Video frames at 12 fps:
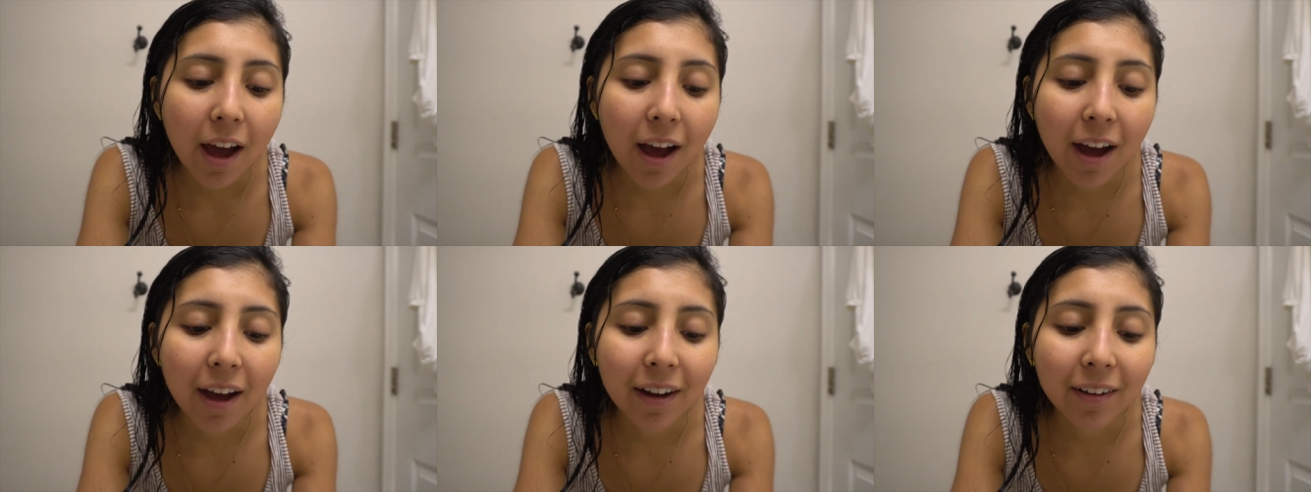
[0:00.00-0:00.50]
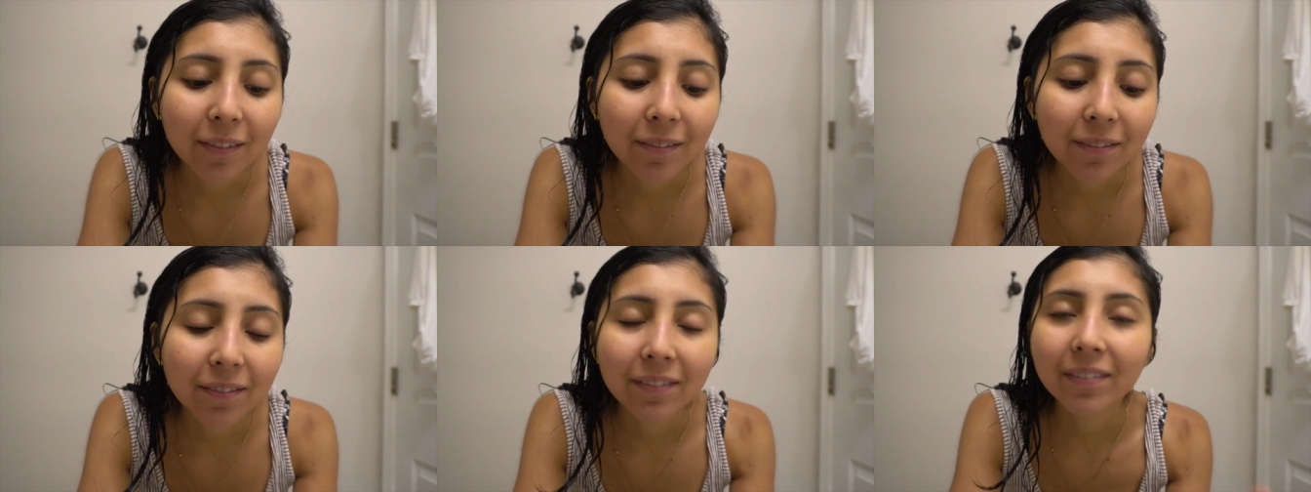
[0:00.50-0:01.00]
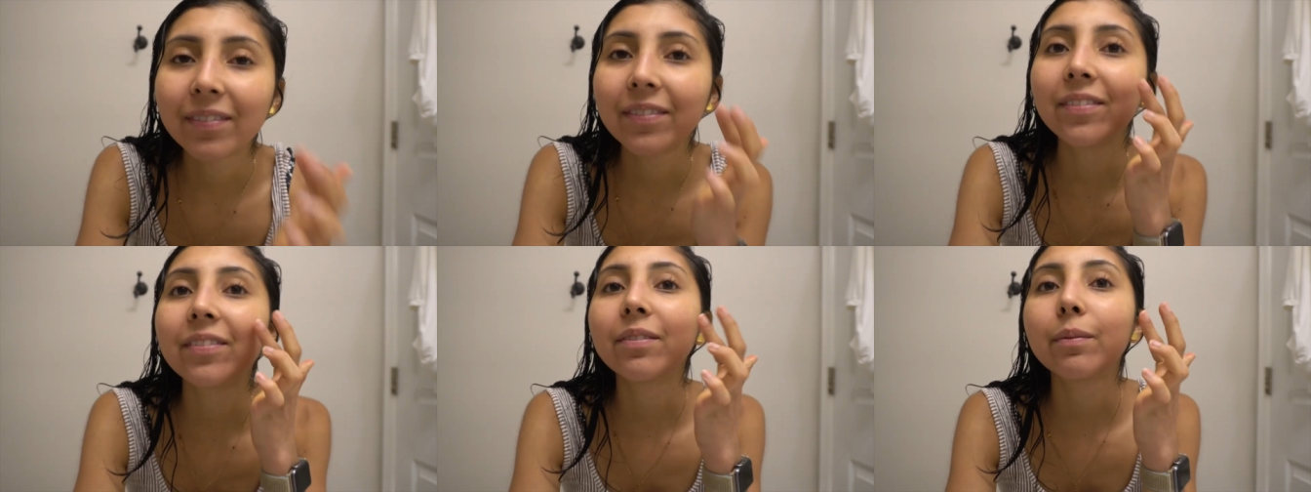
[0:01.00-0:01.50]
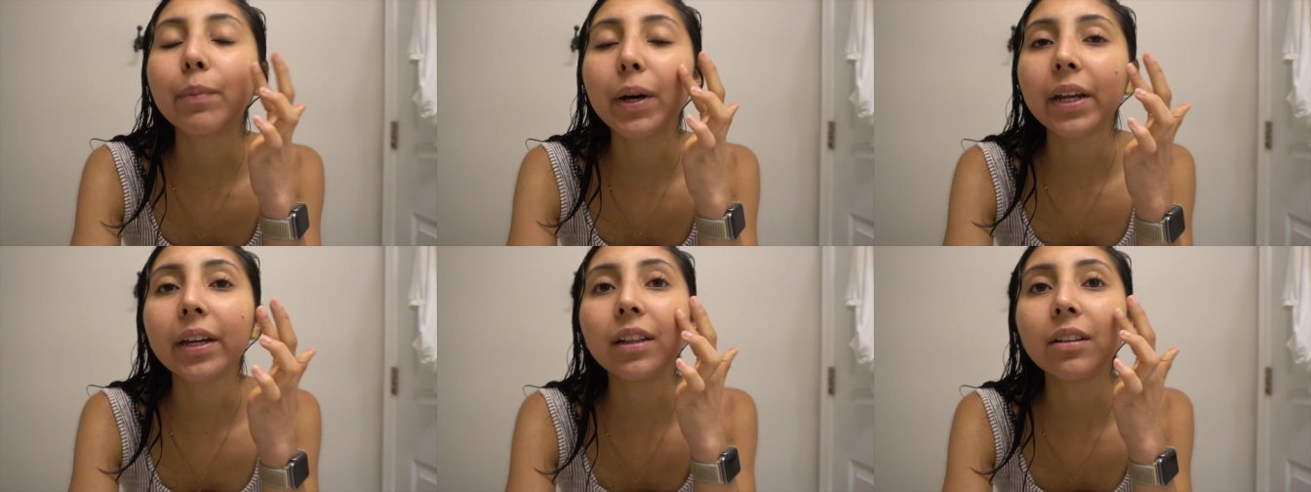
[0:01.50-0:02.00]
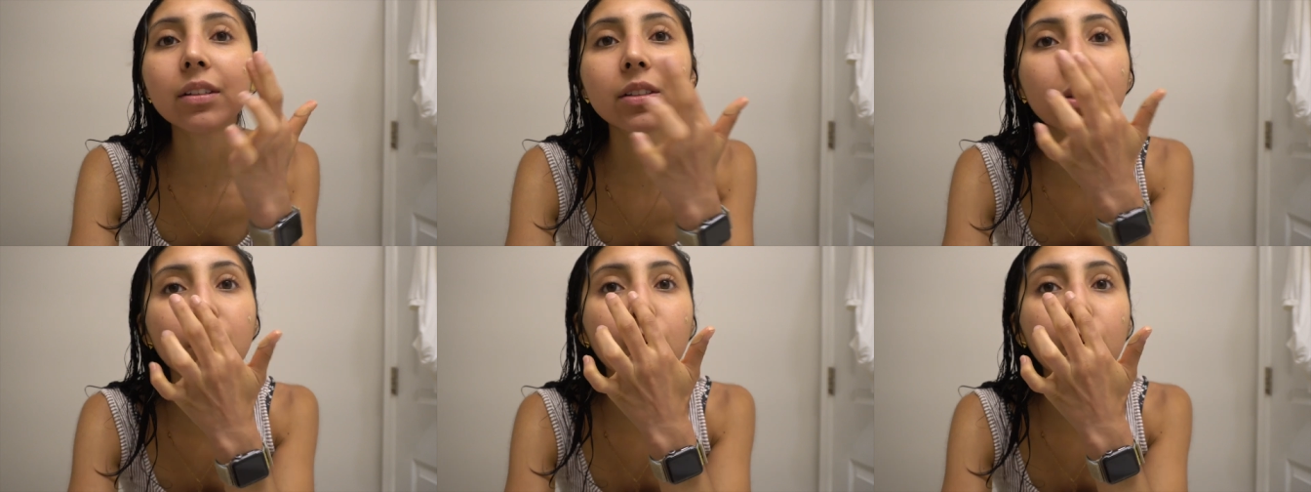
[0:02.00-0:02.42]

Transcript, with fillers: um, but it looks